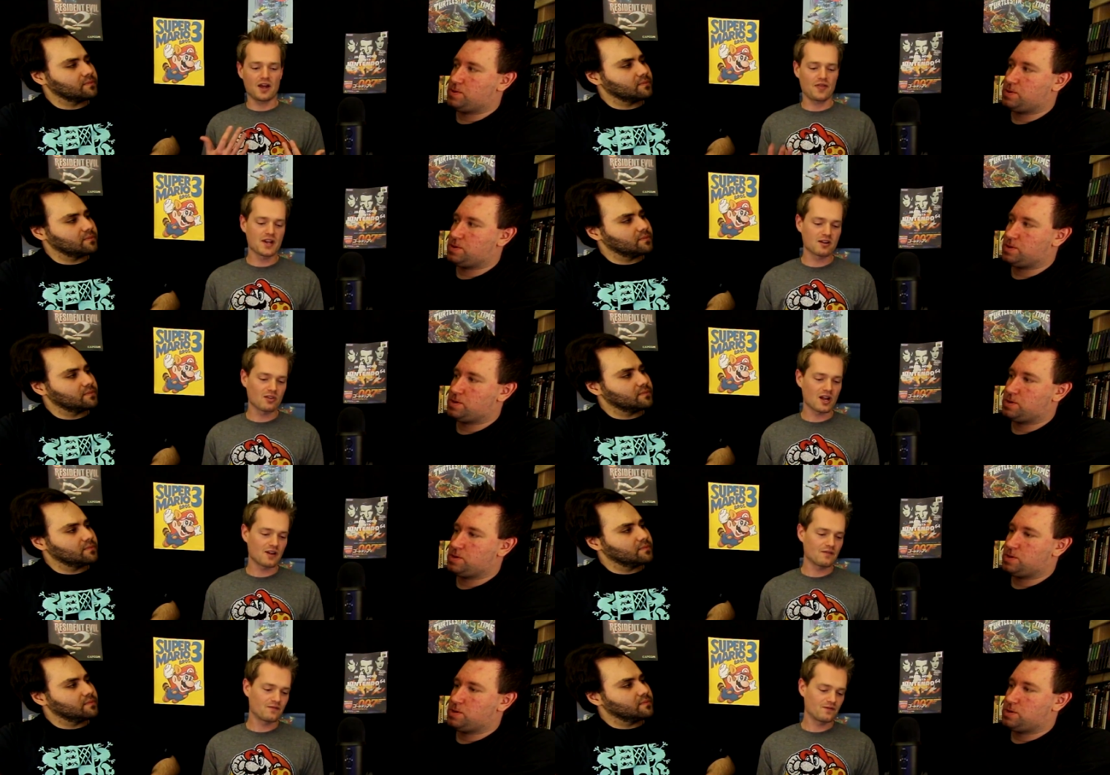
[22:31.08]
Speaker 1: I think a
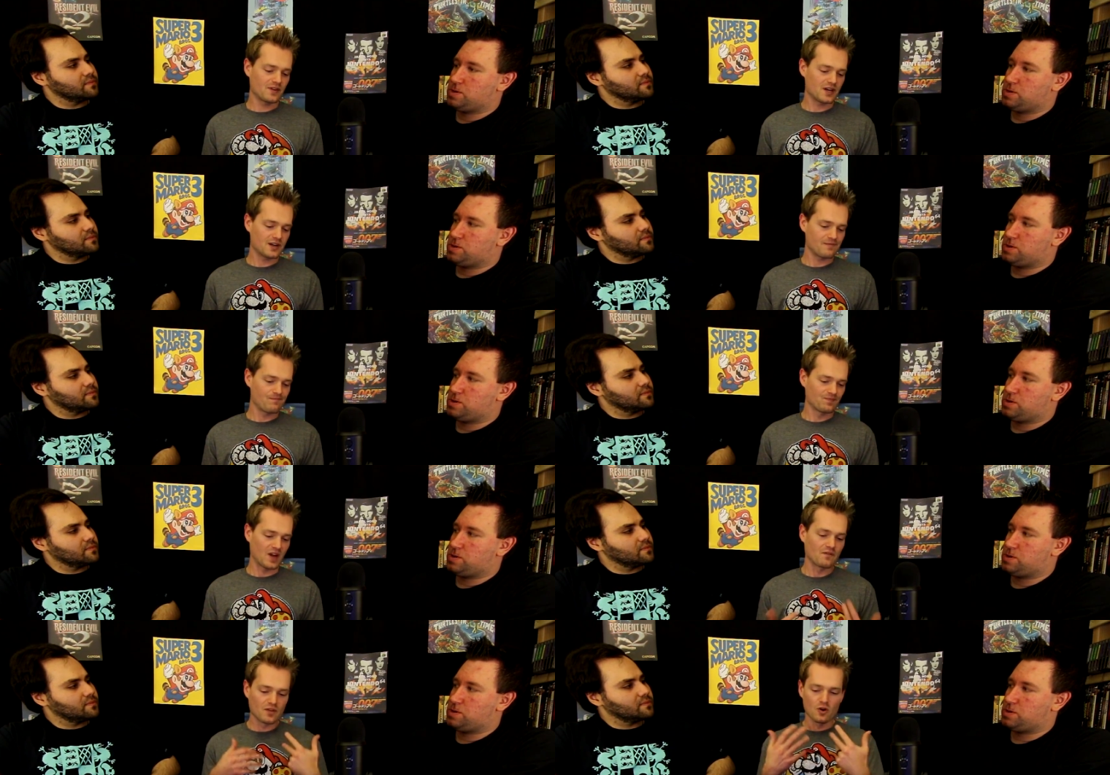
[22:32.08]
lot
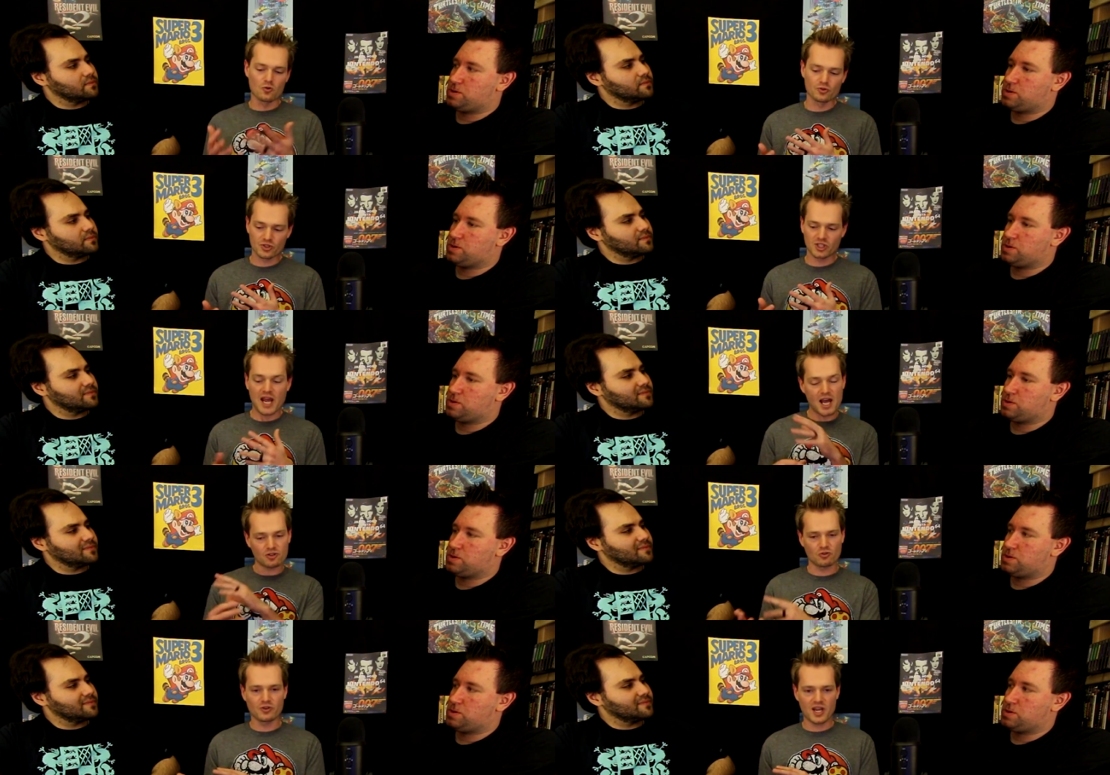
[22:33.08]
of those
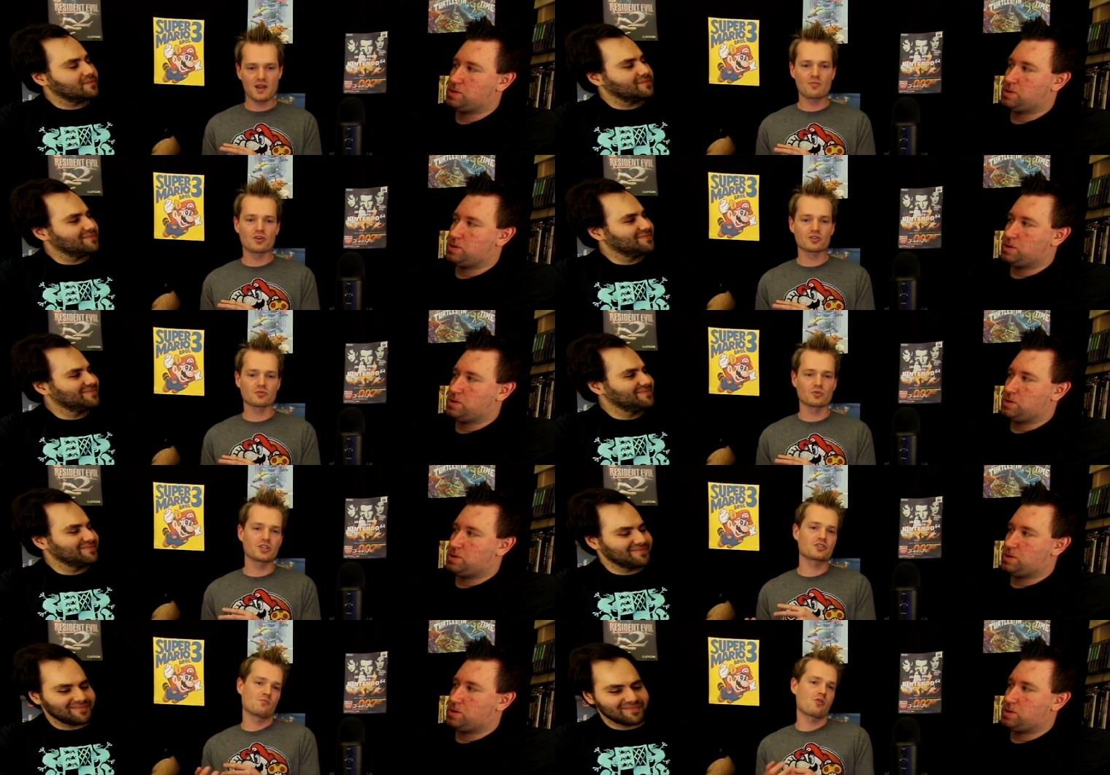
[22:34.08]
casual gamers were
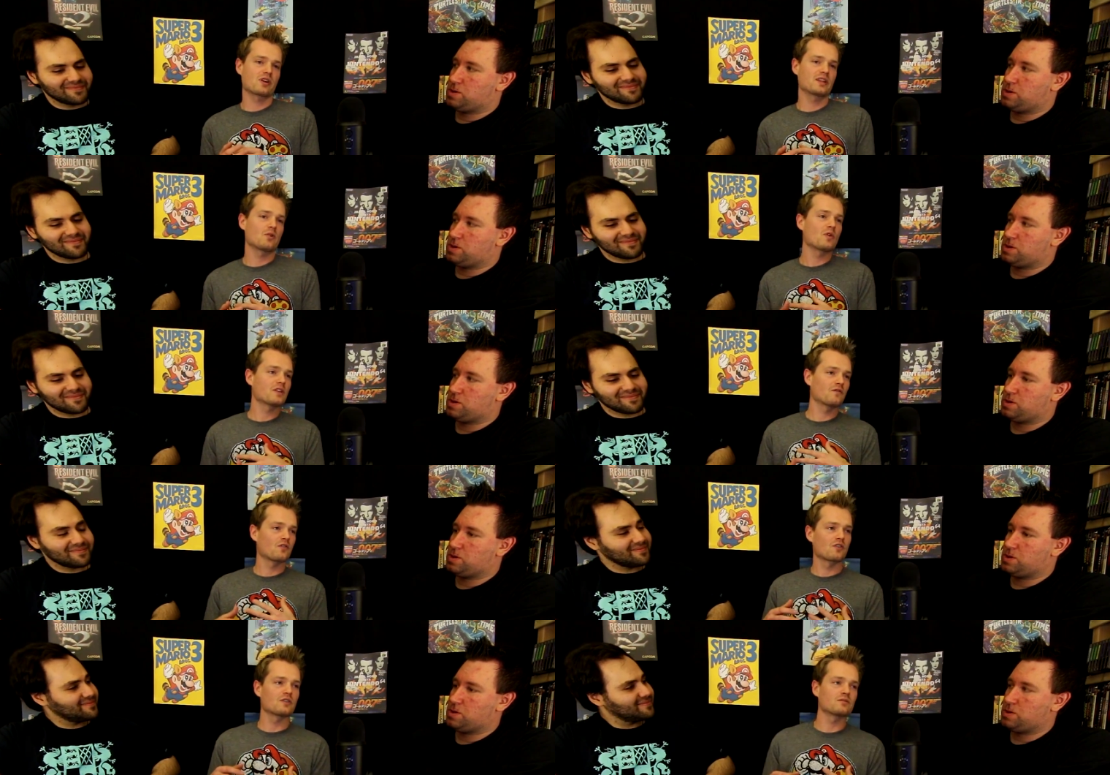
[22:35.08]
disappointed they went
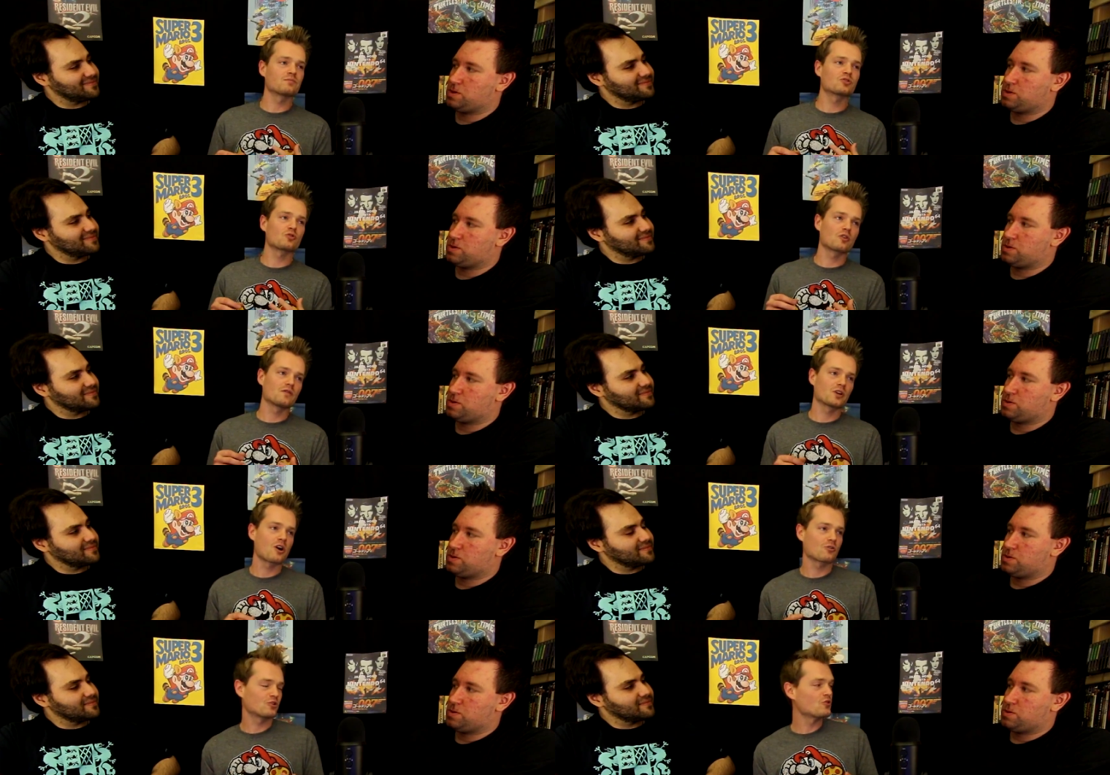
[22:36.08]
for sort of a
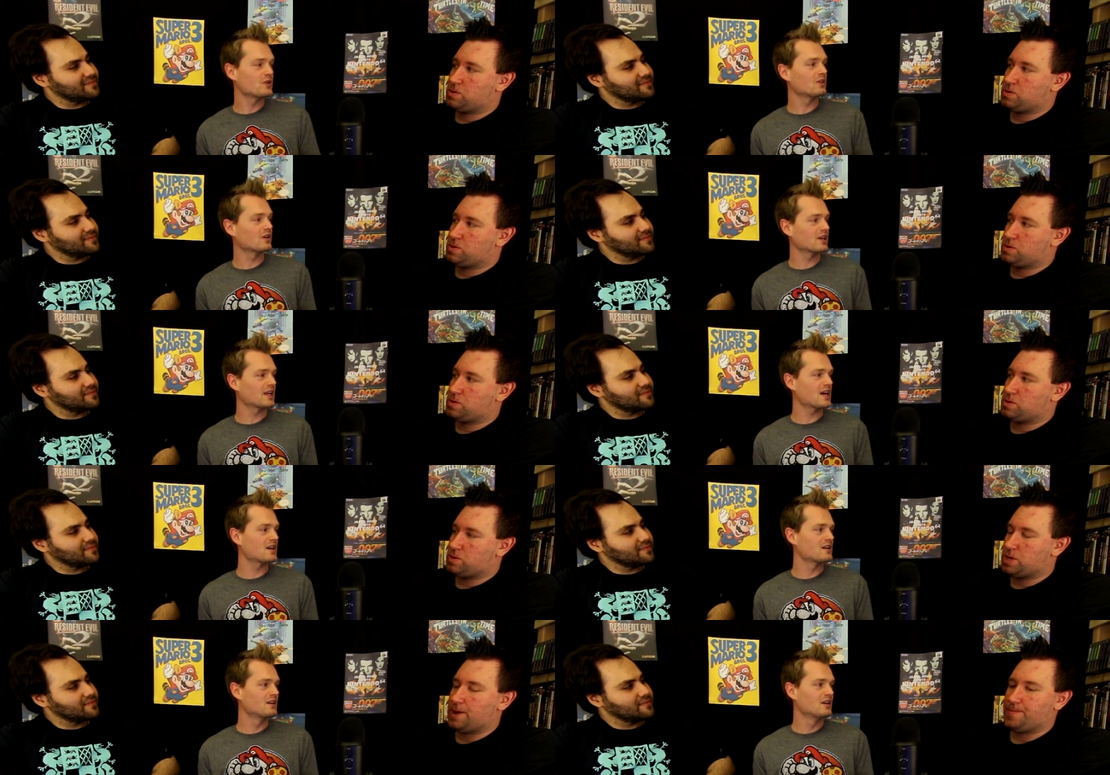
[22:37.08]
cartoony look again.
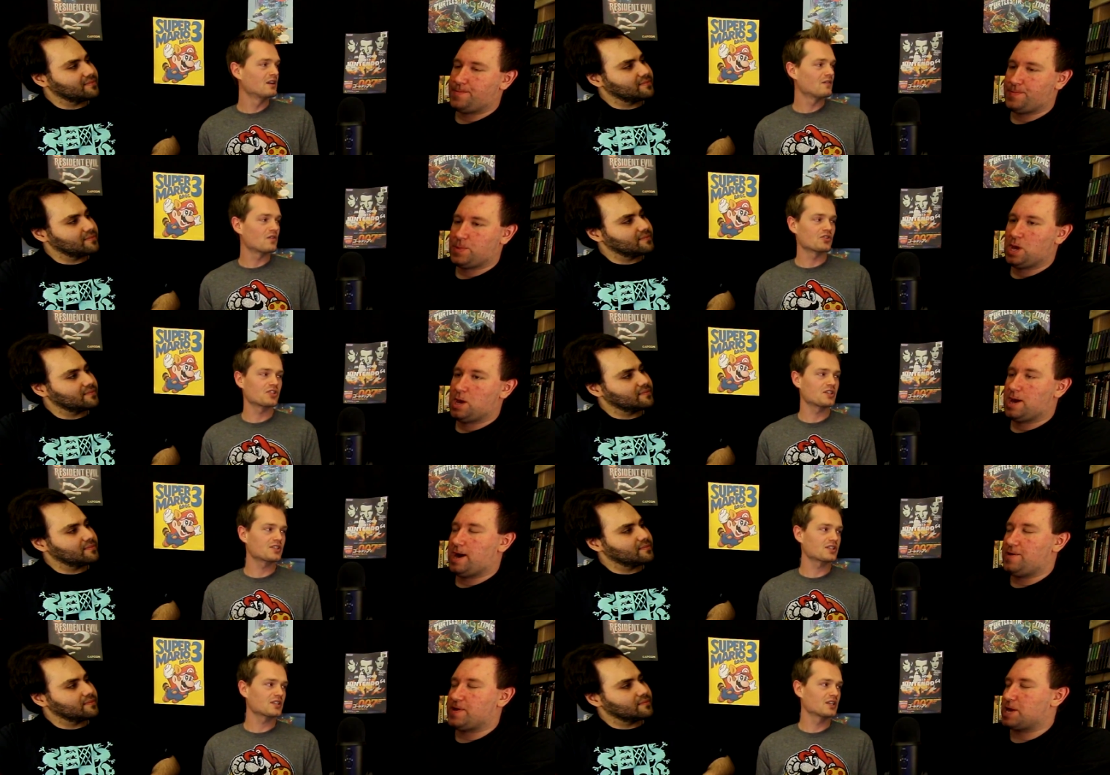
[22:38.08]
Yeah. Versus,
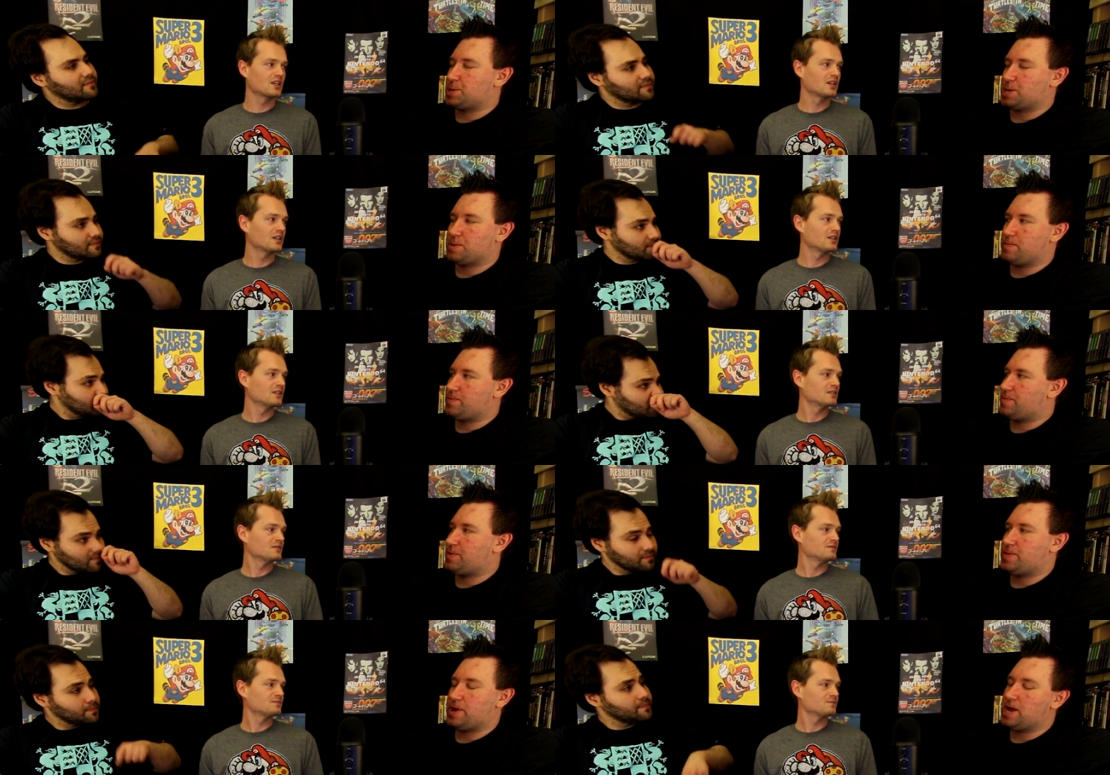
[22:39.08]
I think
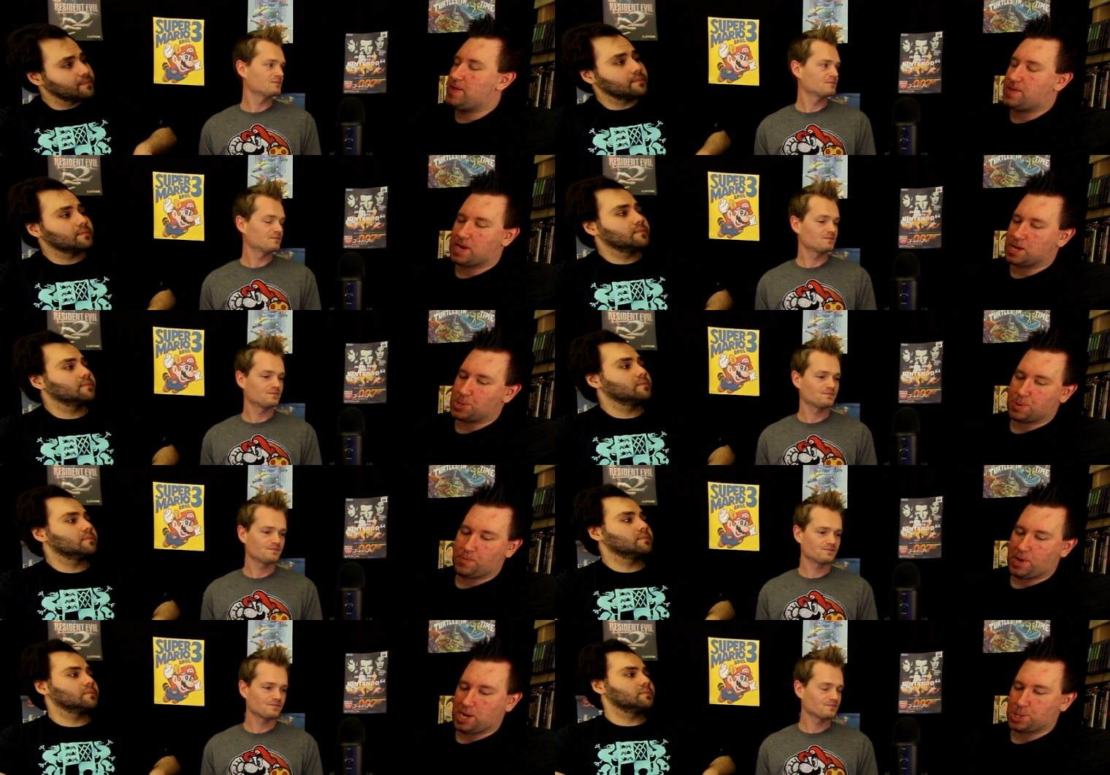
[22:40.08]
that I think is the
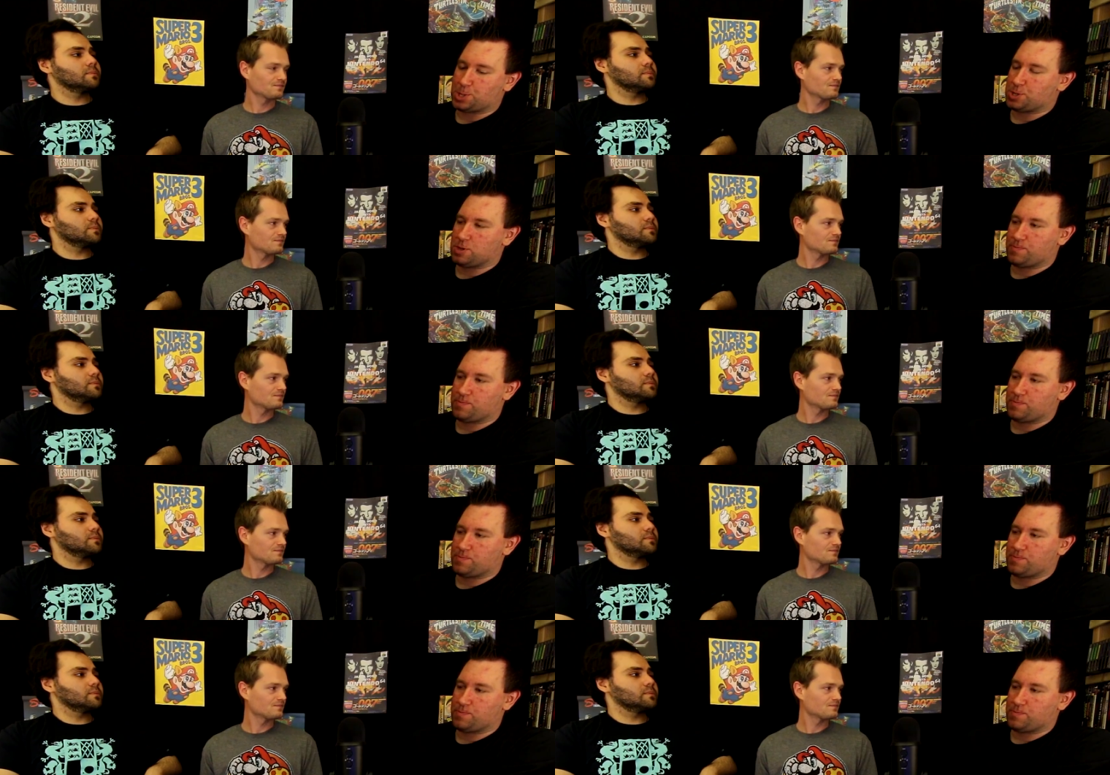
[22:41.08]
base